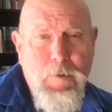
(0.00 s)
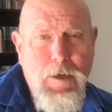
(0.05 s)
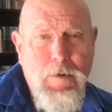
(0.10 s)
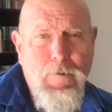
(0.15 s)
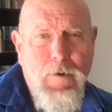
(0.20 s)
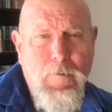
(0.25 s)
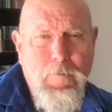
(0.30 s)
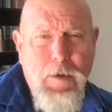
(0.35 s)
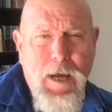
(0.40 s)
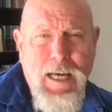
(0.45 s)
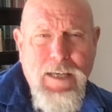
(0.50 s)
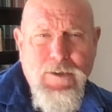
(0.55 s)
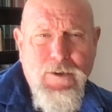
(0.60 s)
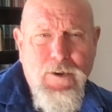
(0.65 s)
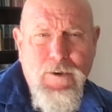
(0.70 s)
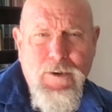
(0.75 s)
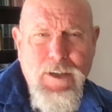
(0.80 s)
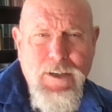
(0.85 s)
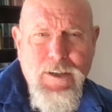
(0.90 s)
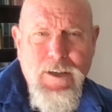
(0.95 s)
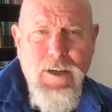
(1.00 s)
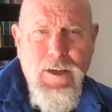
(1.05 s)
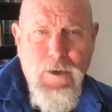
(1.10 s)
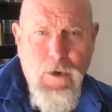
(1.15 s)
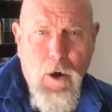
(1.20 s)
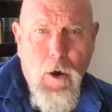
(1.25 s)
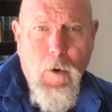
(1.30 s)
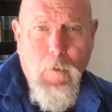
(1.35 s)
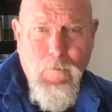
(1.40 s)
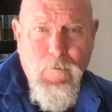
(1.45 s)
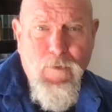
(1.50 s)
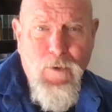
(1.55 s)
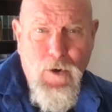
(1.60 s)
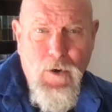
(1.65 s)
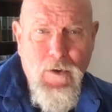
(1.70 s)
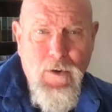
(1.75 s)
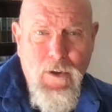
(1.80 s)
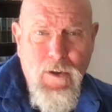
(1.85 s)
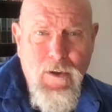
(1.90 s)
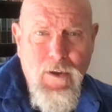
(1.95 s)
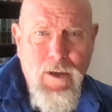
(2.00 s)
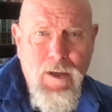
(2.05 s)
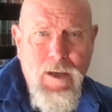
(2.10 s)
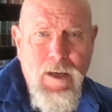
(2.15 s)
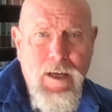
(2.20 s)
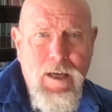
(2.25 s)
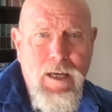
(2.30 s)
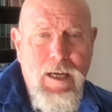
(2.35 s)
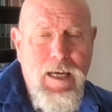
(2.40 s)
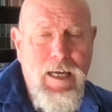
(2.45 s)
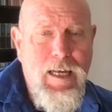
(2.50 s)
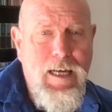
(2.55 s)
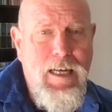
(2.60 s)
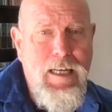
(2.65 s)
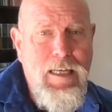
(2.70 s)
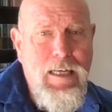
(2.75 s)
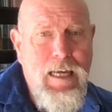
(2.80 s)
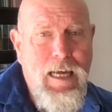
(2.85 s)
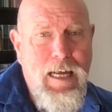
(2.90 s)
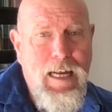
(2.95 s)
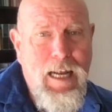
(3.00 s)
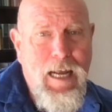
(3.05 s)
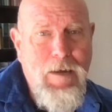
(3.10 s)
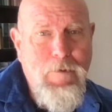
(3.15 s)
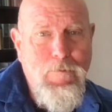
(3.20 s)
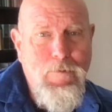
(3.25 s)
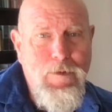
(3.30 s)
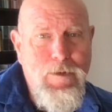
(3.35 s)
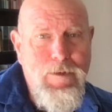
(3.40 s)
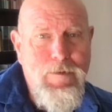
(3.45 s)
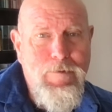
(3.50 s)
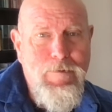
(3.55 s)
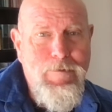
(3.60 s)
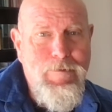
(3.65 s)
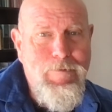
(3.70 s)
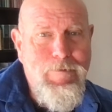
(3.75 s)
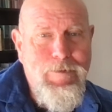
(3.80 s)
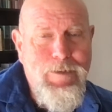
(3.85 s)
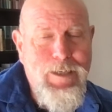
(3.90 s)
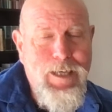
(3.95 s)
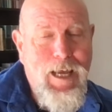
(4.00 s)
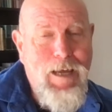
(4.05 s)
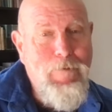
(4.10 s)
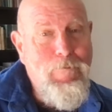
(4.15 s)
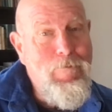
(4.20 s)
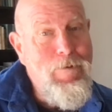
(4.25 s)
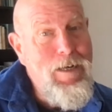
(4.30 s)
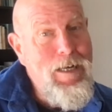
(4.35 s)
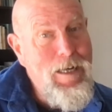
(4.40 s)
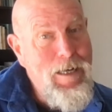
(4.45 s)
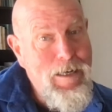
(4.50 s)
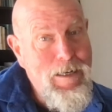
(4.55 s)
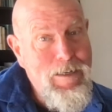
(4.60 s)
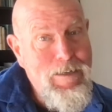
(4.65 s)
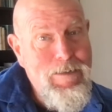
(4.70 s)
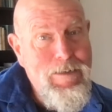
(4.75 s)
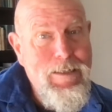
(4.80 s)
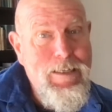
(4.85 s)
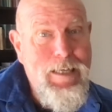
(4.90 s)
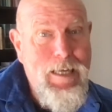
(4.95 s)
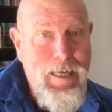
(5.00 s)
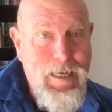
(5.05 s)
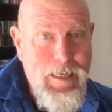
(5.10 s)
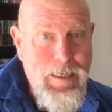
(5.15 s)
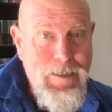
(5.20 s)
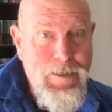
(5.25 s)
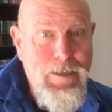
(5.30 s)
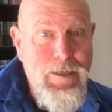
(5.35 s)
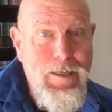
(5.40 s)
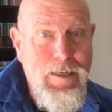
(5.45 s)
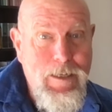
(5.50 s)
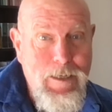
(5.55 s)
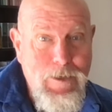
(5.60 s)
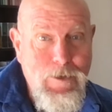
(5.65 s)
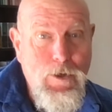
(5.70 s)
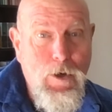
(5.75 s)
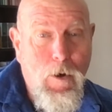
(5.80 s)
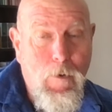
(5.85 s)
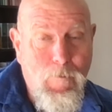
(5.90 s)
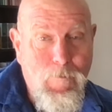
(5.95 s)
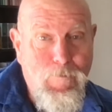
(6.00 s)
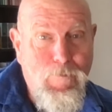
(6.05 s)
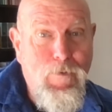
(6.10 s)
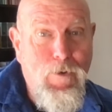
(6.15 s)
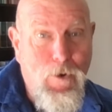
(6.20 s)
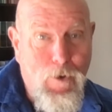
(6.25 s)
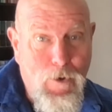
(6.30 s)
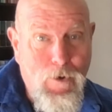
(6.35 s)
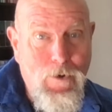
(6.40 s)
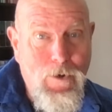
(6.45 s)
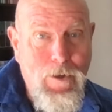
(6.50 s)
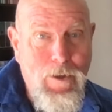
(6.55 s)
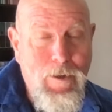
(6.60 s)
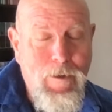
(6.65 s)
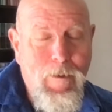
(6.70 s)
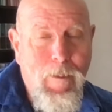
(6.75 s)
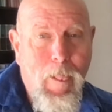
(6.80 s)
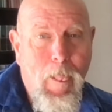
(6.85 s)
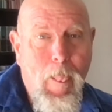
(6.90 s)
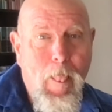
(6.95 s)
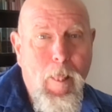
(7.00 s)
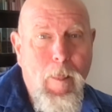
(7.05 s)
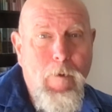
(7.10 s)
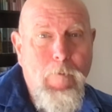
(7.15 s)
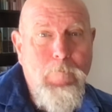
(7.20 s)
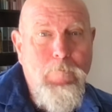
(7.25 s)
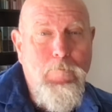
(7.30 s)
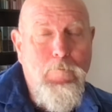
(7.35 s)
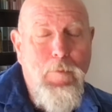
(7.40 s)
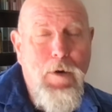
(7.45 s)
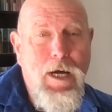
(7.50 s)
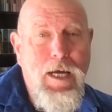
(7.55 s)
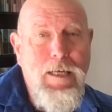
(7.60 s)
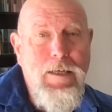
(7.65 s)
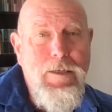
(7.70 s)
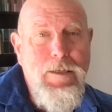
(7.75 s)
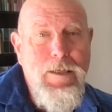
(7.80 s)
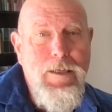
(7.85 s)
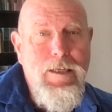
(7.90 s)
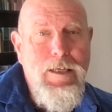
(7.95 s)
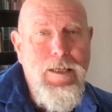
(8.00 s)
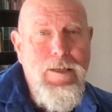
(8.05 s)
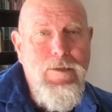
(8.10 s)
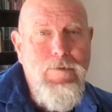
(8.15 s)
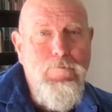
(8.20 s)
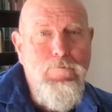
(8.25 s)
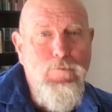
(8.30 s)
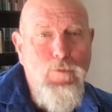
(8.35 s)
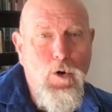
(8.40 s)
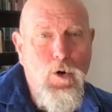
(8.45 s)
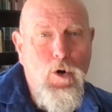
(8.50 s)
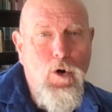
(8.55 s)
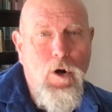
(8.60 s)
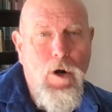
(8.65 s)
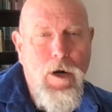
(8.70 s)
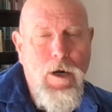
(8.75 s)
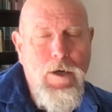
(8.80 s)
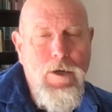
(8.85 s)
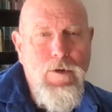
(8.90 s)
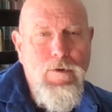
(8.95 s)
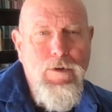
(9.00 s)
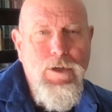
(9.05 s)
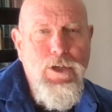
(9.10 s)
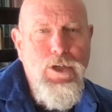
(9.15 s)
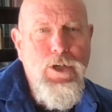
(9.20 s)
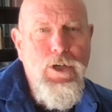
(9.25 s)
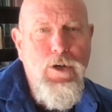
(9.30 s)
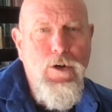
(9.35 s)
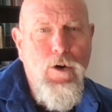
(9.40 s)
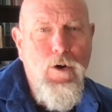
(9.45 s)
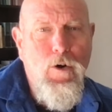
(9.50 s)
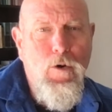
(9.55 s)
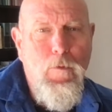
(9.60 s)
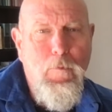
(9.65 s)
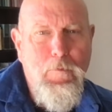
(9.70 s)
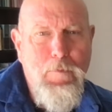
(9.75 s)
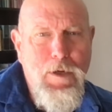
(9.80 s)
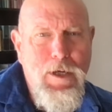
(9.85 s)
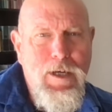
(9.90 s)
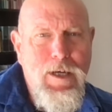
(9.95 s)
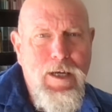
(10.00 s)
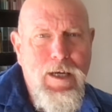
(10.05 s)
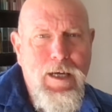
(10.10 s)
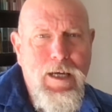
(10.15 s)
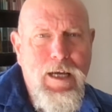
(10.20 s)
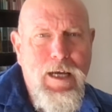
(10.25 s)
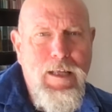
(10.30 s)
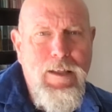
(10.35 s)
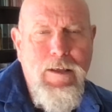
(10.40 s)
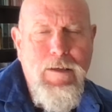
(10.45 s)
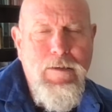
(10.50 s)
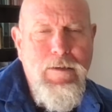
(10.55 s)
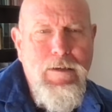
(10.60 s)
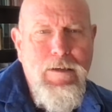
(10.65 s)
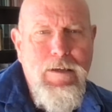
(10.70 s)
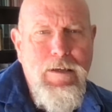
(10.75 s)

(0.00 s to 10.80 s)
me, "Well, Pastor, isn't it hopeful?" And I would say, "Well, yes, it is hopeful, but it's more Christian hope. It